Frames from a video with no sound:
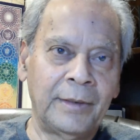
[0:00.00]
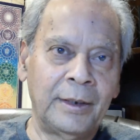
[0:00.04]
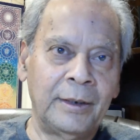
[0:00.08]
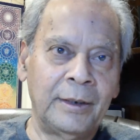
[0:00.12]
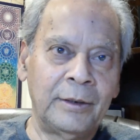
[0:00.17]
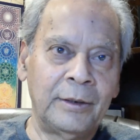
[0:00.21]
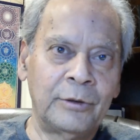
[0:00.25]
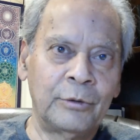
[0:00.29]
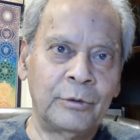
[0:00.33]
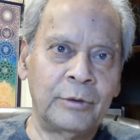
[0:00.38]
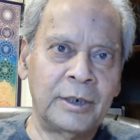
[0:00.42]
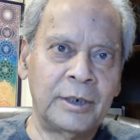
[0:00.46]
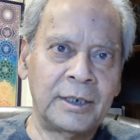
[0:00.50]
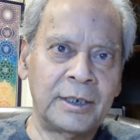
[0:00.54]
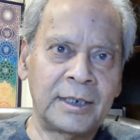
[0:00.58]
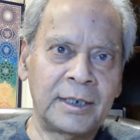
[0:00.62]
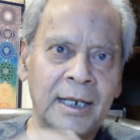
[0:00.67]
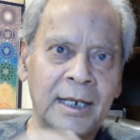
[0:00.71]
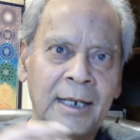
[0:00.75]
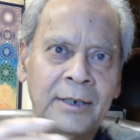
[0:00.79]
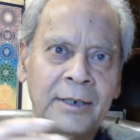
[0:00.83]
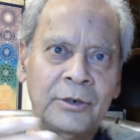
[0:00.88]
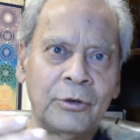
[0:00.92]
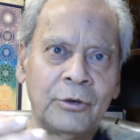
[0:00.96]
So
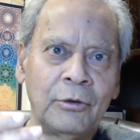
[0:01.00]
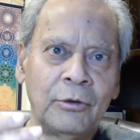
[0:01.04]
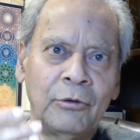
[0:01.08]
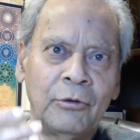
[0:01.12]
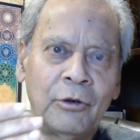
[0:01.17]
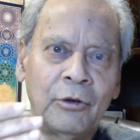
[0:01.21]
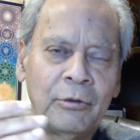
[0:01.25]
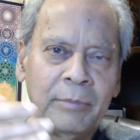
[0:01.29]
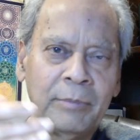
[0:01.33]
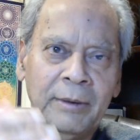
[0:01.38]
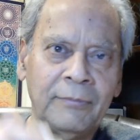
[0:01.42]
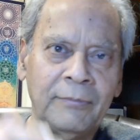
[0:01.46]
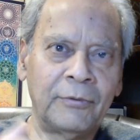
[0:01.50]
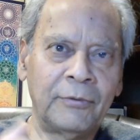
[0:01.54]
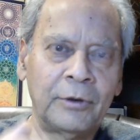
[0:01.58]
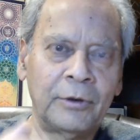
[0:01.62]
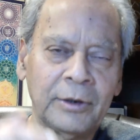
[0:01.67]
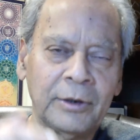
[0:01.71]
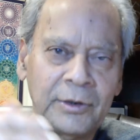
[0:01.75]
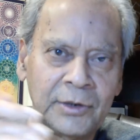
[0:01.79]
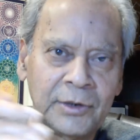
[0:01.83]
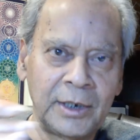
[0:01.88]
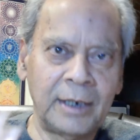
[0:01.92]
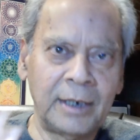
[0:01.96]
desire should not be for
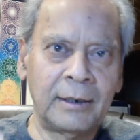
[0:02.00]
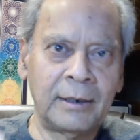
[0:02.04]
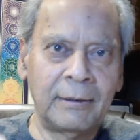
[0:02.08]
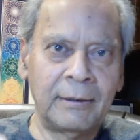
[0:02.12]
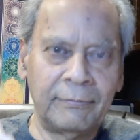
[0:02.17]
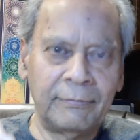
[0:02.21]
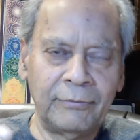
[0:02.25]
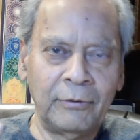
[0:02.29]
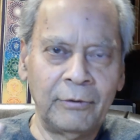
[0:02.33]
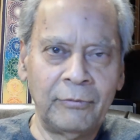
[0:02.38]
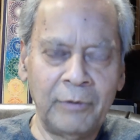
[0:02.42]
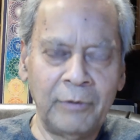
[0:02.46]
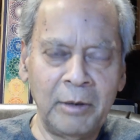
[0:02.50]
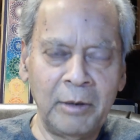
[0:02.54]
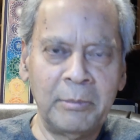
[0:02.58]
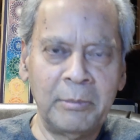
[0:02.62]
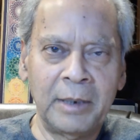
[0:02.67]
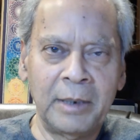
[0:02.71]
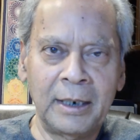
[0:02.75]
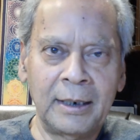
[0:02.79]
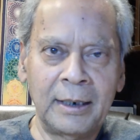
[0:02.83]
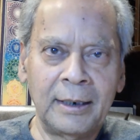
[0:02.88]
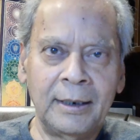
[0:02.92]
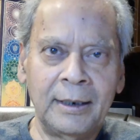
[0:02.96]
the sake of
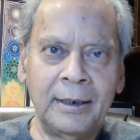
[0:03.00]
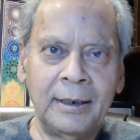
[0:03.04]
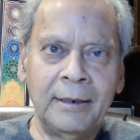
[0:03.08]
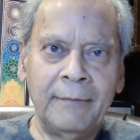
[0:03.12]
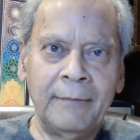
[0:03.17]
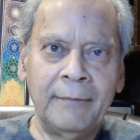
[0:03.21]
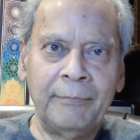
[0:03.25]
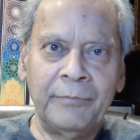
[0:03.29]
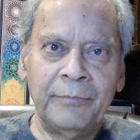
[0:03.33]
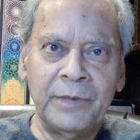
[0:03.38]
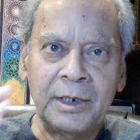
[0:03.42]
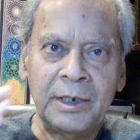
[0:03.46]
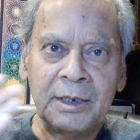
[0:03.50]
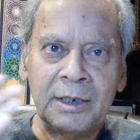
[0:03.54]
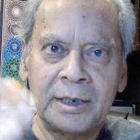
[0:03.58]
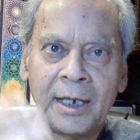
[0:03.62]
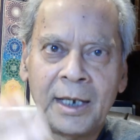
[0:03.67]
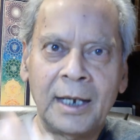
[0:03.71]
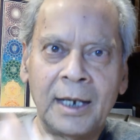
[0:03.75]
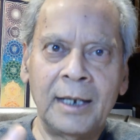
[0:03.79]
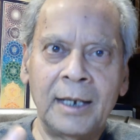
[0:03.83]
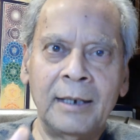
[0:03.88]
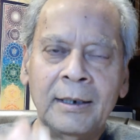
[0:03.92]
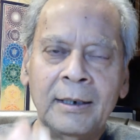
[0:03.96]
fulfillment.
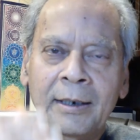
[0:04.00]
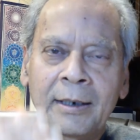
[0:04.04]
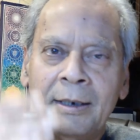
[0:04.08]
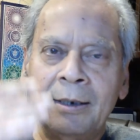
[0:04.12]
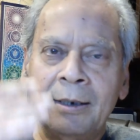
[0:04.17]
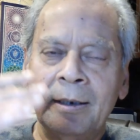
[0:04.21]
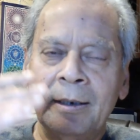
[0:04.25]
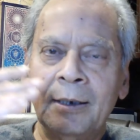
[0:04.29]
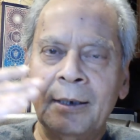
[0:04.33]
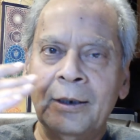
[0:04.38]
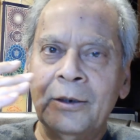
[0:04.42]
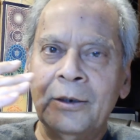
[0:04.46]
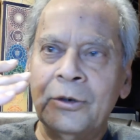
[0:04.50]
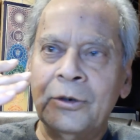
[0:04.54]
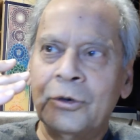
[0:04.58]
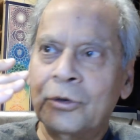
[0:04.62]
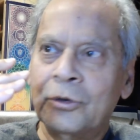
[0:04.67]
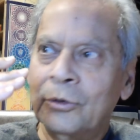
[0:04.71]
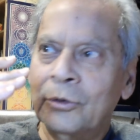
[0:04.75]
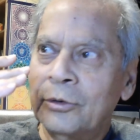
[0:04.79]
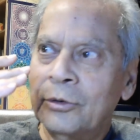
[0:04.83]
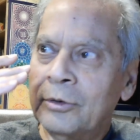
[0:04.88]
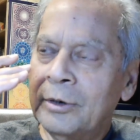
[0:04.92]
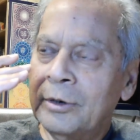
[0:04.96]
Desire
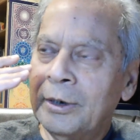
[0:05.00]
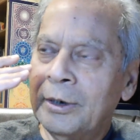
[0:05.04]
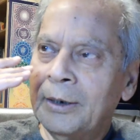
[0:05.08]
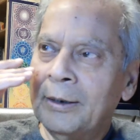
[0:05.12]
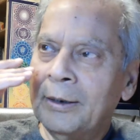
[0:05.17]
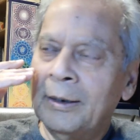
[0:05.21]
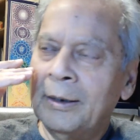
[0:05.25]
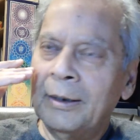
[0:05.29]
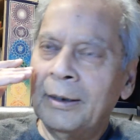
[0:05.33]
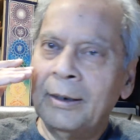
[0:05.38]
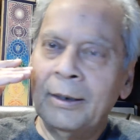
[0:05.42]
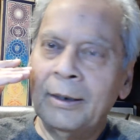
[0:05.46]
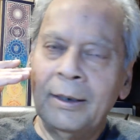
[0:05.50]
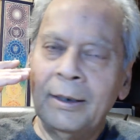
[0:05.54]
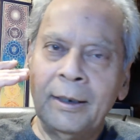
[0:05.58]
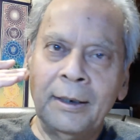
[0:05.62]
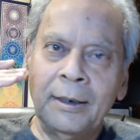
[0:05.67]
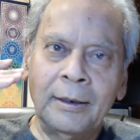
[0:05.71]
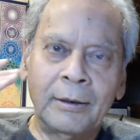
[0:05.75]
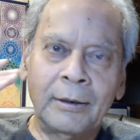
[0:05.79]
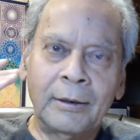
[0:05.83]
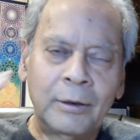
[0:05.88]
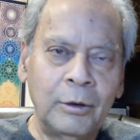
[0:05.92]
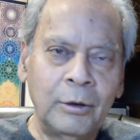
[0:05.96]
should
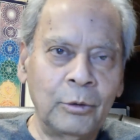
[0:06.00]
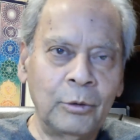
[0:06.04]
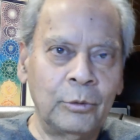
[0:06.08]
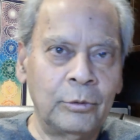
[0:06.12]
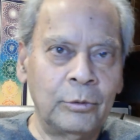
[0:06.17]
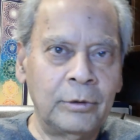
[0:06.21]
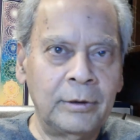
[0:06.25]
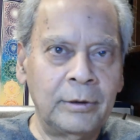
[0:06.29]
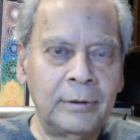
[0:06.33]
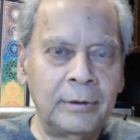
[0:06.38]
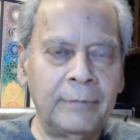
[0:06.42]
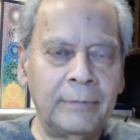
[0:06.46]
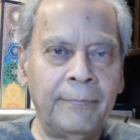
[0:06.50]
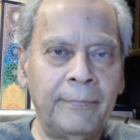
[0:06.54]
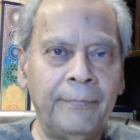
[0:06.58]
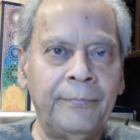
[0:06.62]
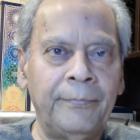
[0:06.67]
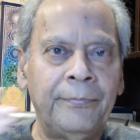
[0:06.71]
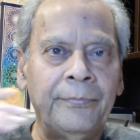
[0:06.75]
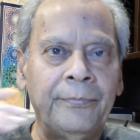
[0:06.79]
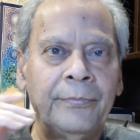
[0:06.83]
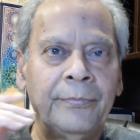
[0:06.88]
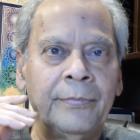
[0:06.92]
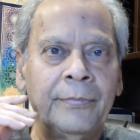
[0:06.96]
include
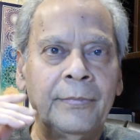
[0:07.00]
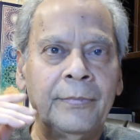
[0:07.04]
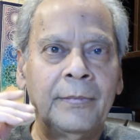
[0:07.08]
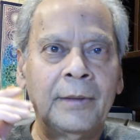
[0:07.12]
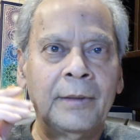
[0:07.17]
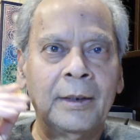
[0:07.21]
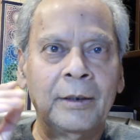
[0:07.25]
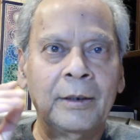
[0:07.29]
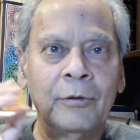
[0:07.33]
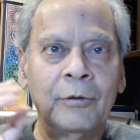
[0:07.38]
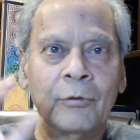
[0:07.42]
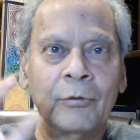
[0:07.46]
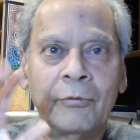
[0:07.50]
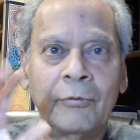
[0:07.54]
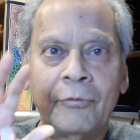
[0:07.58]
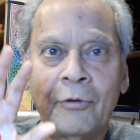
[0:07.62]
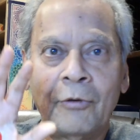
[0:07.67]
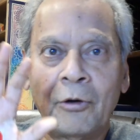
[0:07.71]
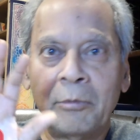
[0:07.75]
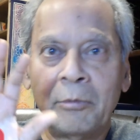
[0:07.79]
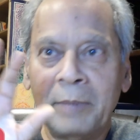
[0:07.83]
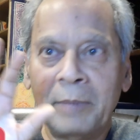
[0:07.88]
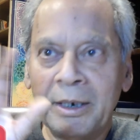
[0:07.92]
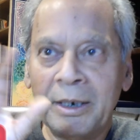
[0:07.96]
your
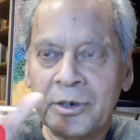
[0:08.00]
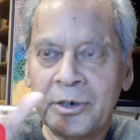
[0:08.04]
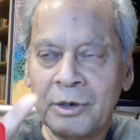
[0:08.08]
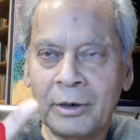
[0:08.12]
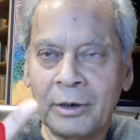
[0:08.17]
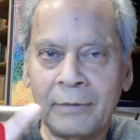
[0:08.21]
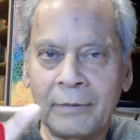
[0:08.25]
formation